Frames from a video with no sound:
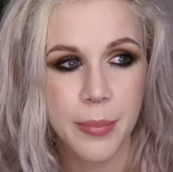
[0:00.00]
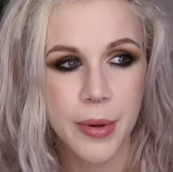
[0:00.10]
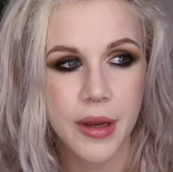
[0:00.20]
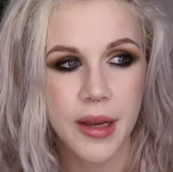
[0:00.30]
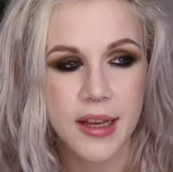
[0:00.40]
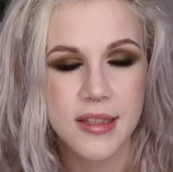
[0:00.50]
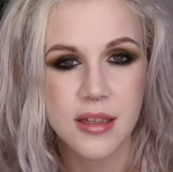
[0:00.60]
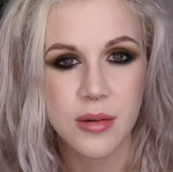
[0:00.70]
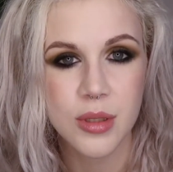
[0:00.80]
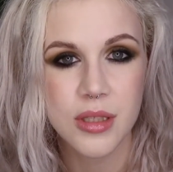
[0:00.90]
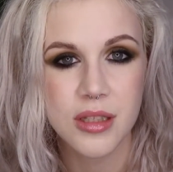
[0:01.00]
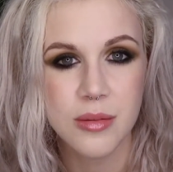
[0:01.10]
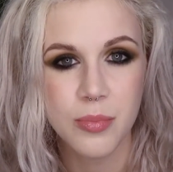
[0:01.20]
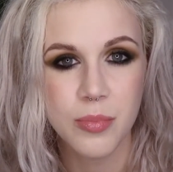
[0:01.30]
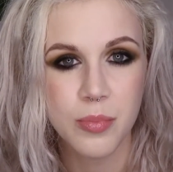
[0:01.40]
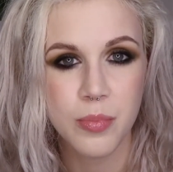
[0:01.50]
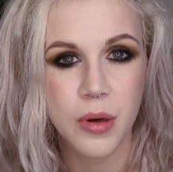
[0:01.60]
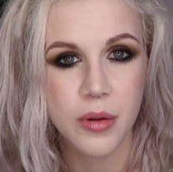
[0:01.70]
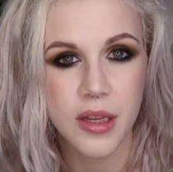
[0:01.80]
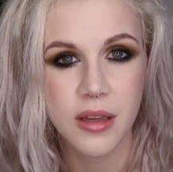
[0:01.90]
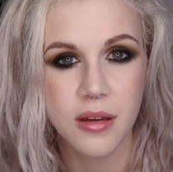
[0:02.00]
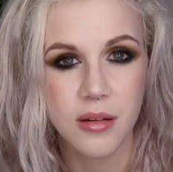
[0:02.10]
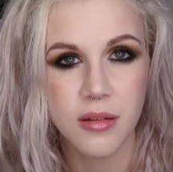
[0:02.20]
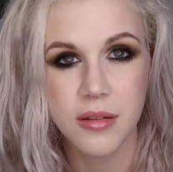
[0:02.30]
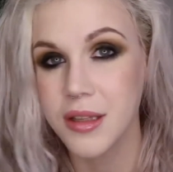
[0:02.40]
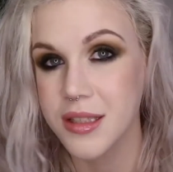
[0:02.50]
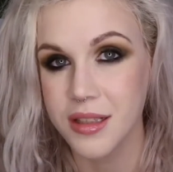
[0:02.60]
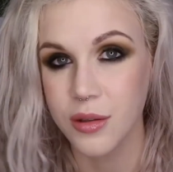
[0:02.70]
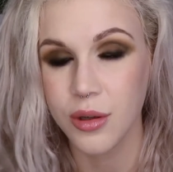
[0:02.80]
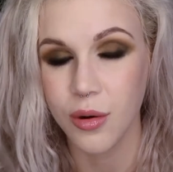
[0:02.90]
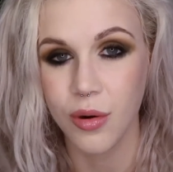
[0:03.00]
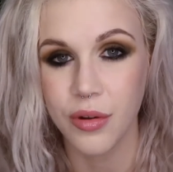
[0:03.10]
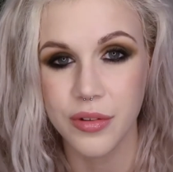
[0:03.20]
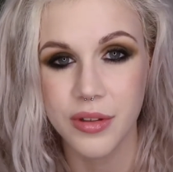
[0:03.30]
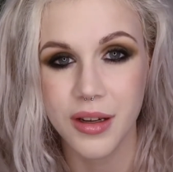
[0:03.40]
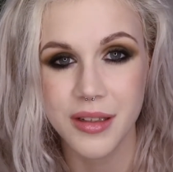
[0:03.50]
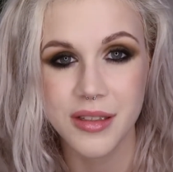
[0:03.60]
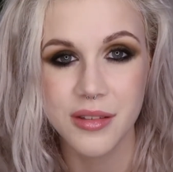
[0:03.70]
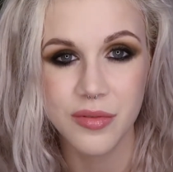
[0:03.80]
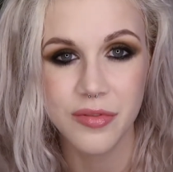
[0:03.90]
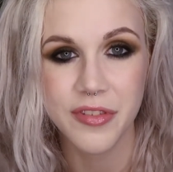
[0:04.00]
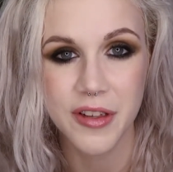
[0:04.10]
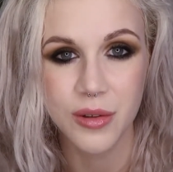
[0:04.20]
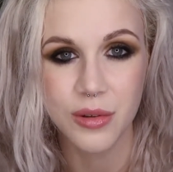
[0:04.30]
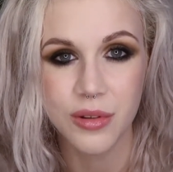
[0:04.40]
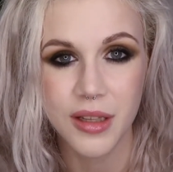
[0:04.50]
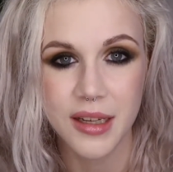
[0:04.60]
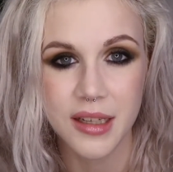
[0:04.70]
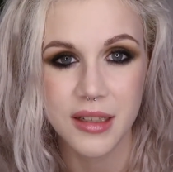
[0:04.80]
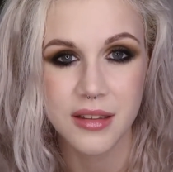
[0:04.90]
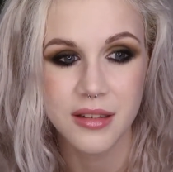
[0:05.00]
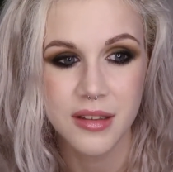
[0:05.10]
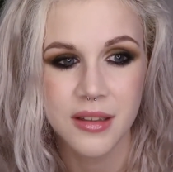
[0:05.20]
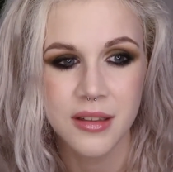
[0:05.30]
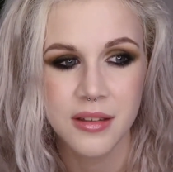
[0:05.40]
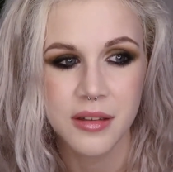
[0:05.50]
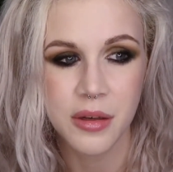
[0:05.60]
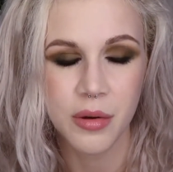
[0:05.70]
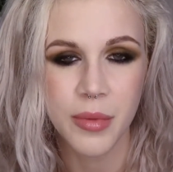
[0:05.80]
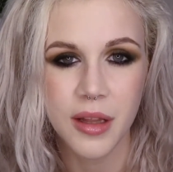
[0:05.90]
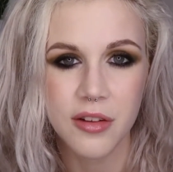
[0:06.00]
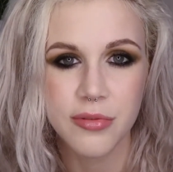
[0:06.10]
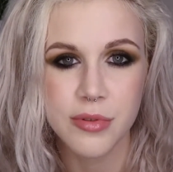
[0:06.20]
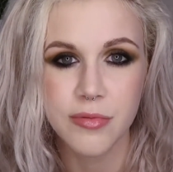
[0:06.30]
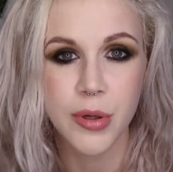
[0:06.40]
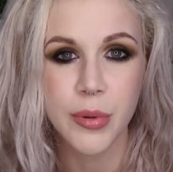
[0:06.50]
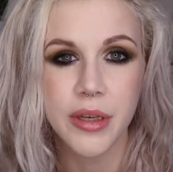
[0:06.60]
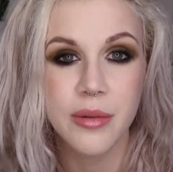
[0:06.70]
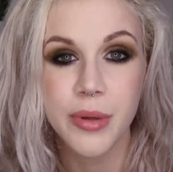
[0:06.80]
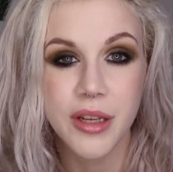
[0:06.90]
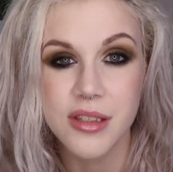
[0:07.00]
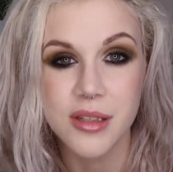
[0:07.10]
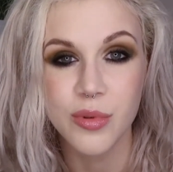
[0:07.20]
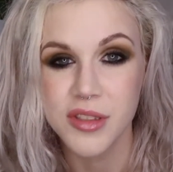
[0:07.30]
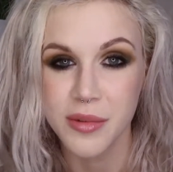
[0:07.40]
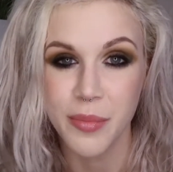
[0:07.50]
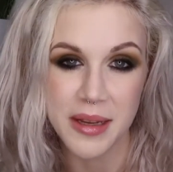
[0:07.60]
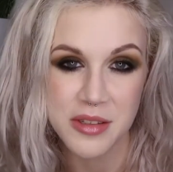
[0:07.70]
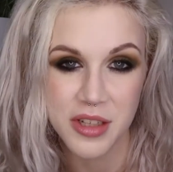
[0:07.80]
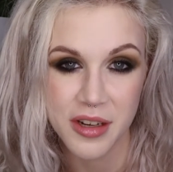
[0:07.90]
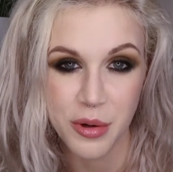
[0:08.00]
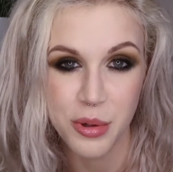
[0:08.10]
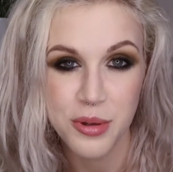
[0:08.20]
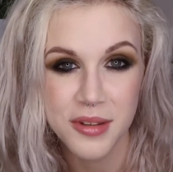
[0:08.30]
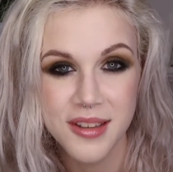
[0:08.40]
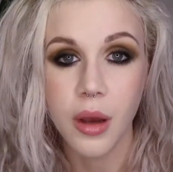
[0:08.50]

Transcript: But as I was putting this look on, I didn't feel like, you know, my life was ruined because it wasn't a matte shadow.